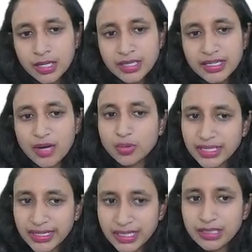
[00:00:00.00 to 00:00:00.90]
Now
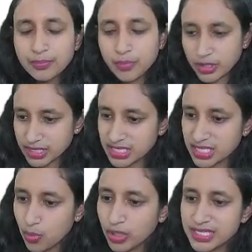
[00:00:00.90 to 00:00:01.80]
clinical importance.
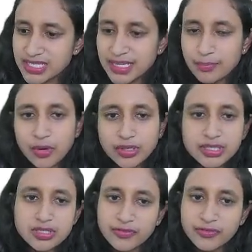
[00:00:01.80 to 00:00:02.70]
Now what is the
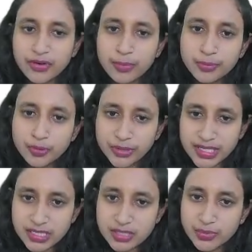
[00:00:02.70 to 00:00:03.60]
importance of
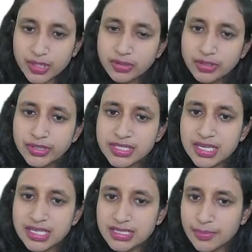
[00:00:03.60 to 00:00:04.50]
Protease? So we're going to
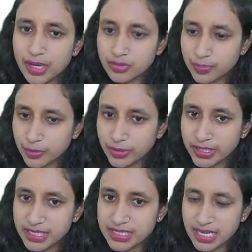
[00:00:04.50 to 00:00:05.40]
discuss about
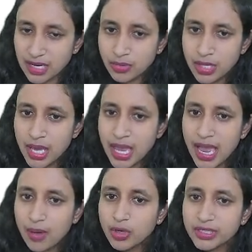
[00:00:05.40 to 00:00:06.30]
Protease now.
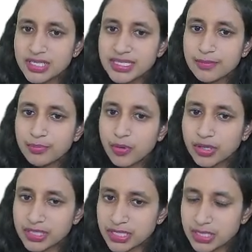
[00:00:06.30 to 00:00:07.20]
And what is
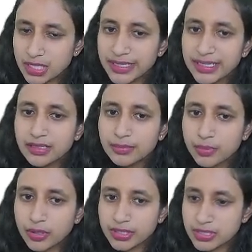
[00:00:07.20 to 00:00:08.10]
the clinical
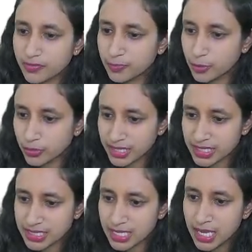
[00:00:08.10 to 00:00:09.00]
importance of
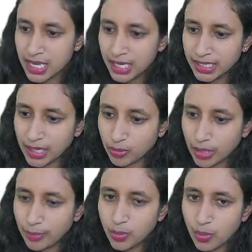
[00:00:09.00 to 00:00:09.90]
Protease? Now
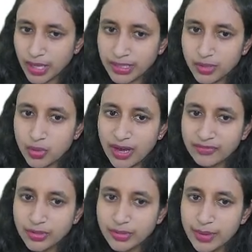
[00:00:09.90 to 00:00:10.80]
number 1, you
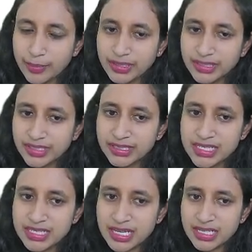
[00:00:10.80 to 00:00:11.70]
have to remember that
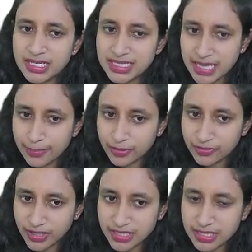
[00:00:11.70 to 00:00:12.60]
these are
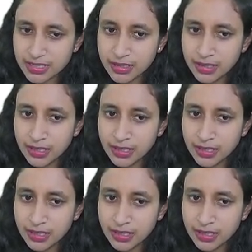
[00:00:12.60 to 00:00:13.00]
saprophytes.